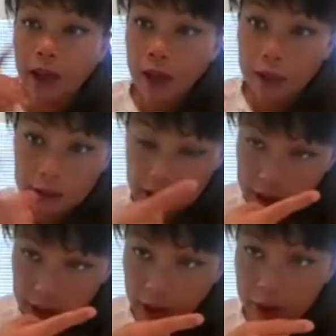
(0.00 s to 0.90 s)
and
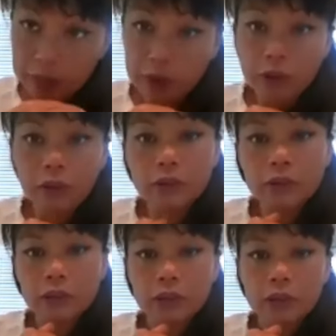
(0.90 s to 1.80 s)
in
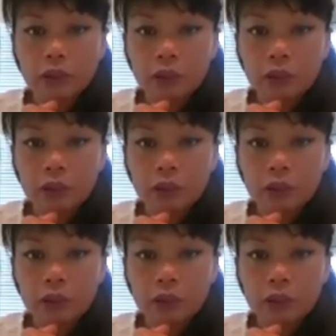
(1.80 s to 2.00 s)
Capricorn.